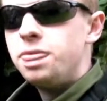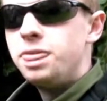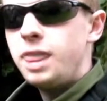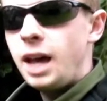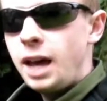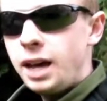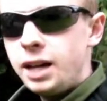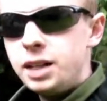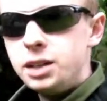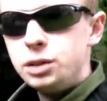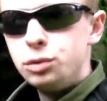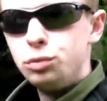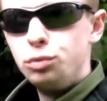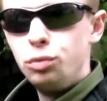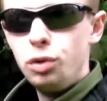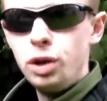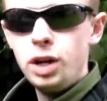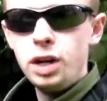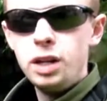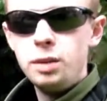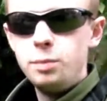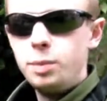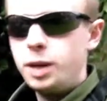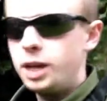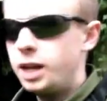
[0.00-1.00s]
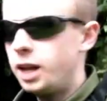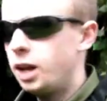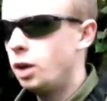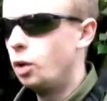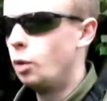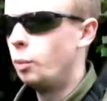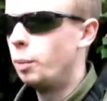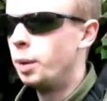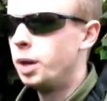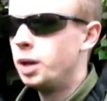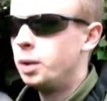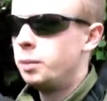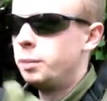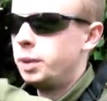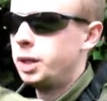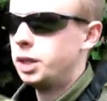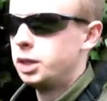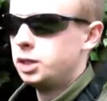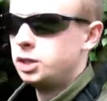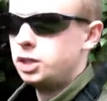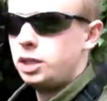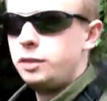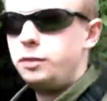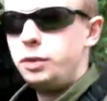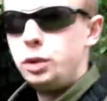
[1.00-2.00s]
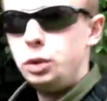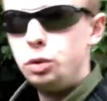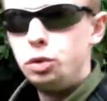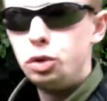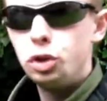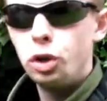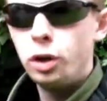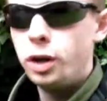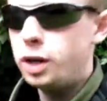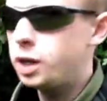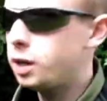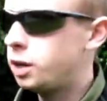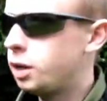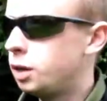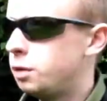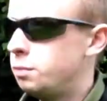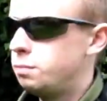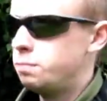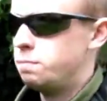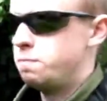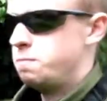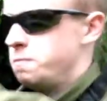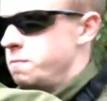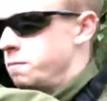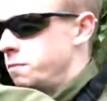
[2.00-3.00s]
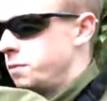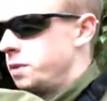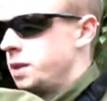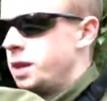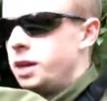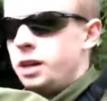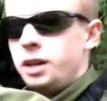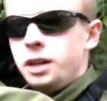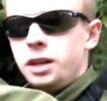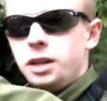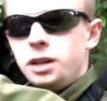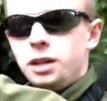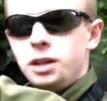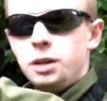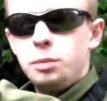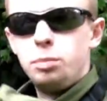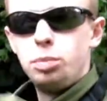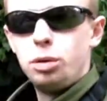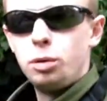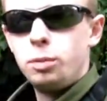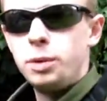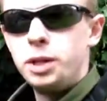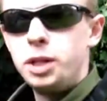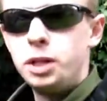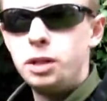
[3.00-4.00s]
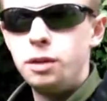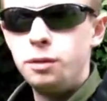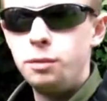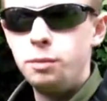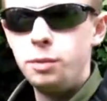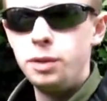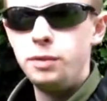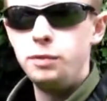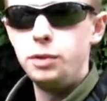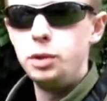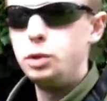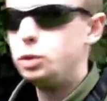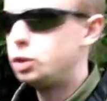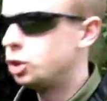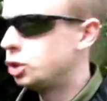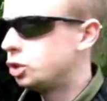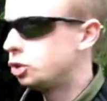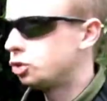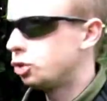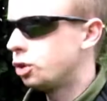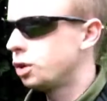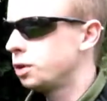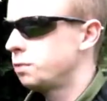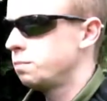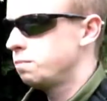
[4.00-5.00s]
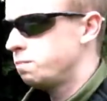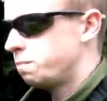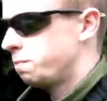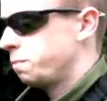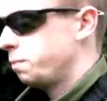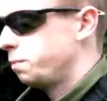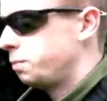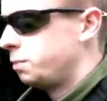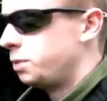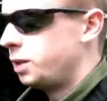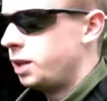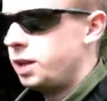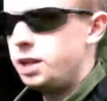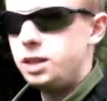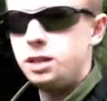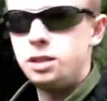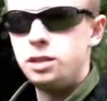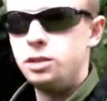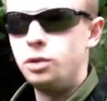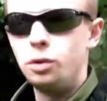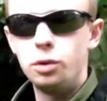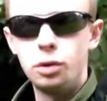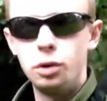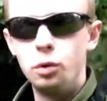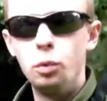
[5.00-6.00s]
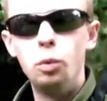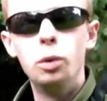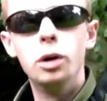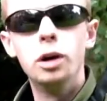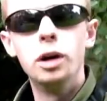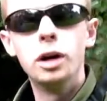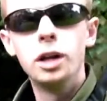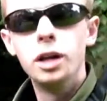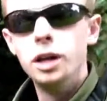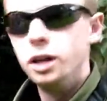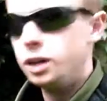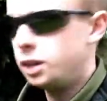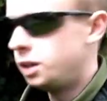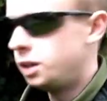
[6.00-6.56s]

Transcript: That is a really big help, because if you try and come, you're probably going to, if you just try, it's not going to work.